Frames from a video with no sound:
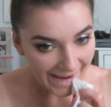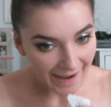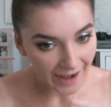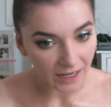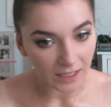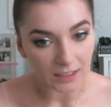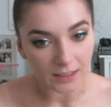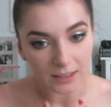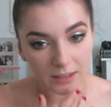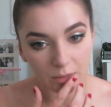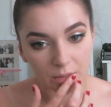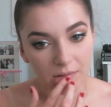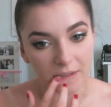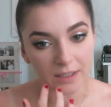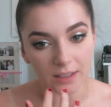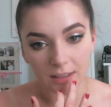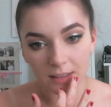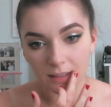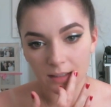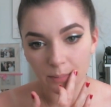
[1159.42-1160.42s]
a liquid
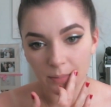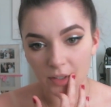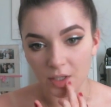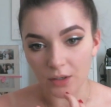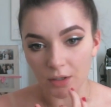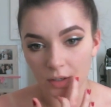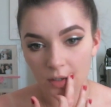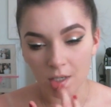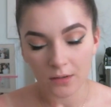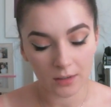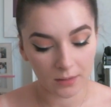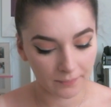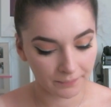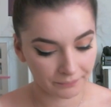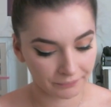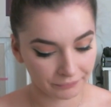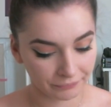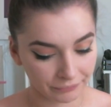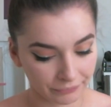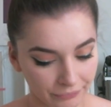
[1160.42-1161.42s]
lippy on.
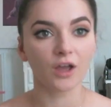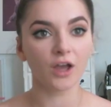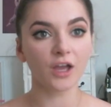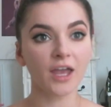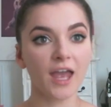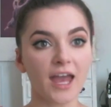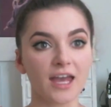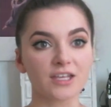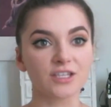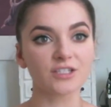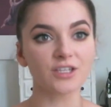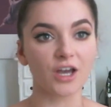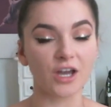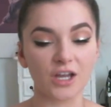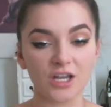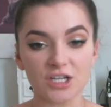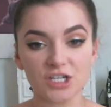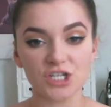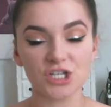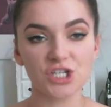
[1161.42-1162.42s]
Okay, so
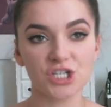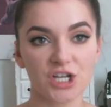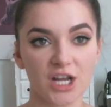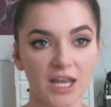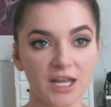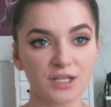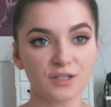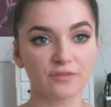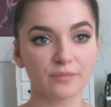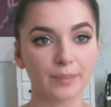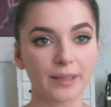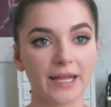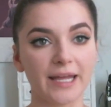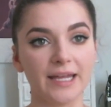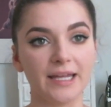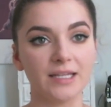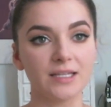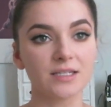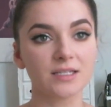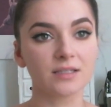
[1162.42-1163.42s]
change of
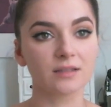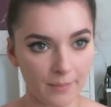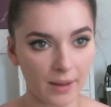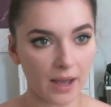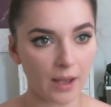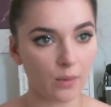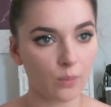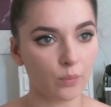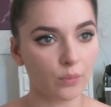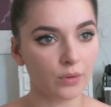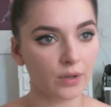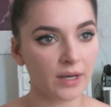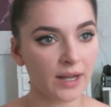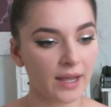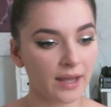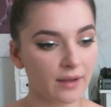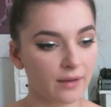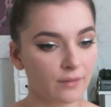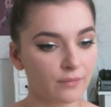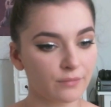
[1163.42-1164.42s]
plans. I would
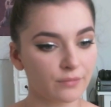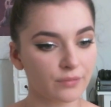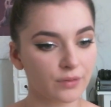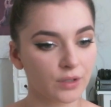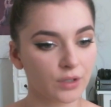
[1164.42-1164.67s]
have